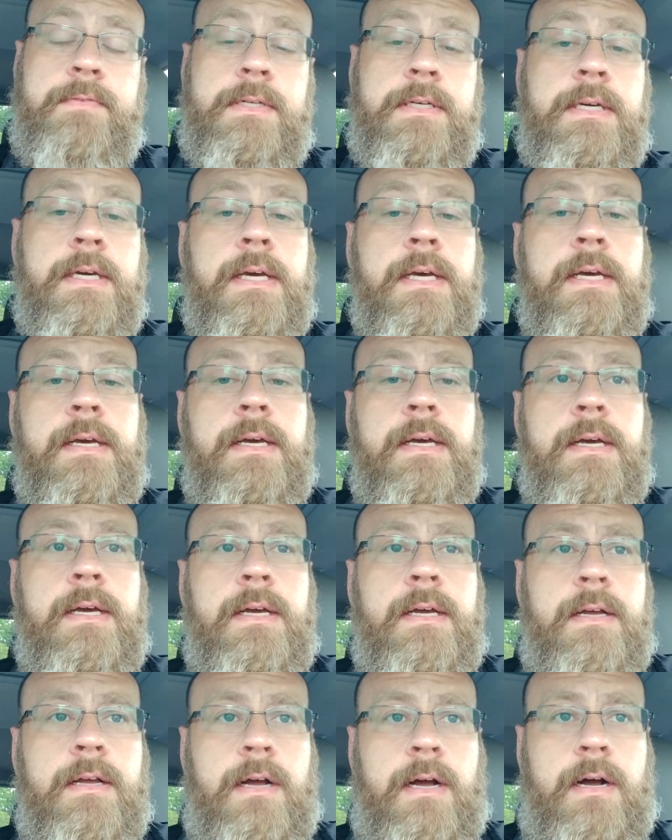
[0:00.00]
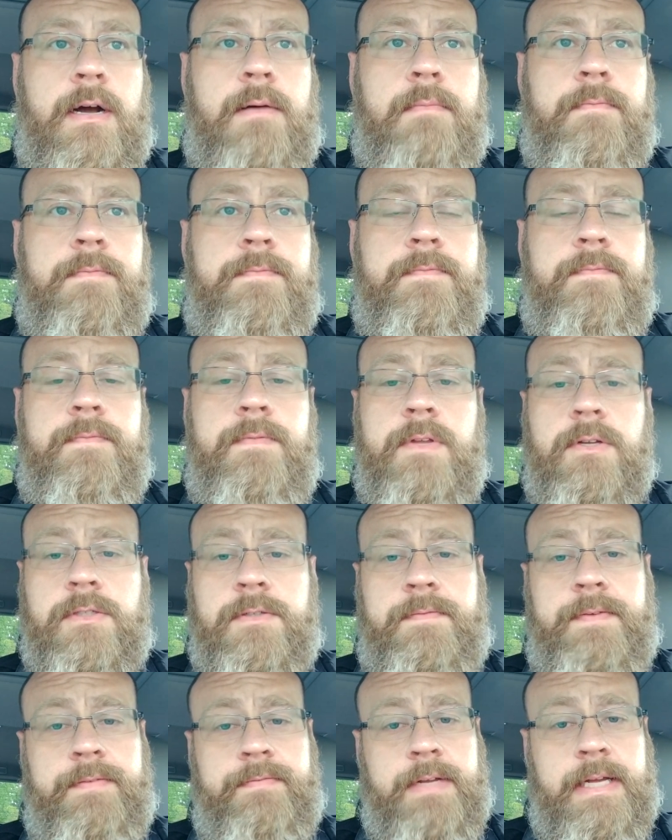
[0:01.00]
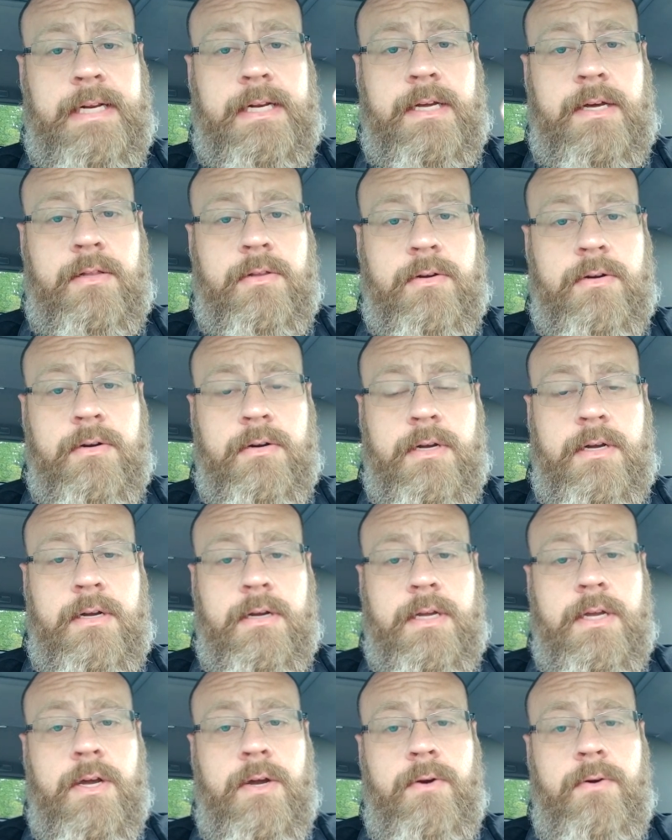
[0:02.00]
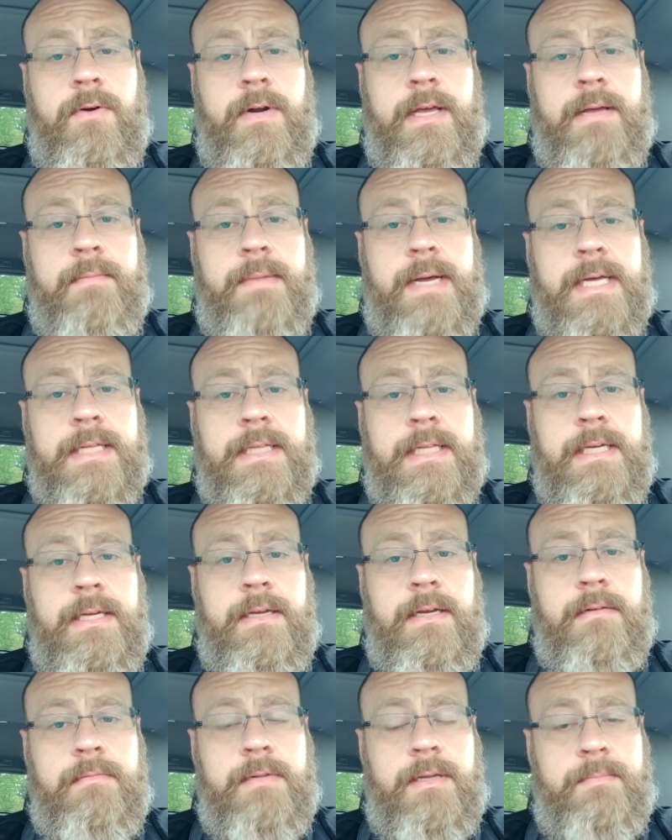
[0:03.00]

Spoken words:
there's a $15 code in my link in my description.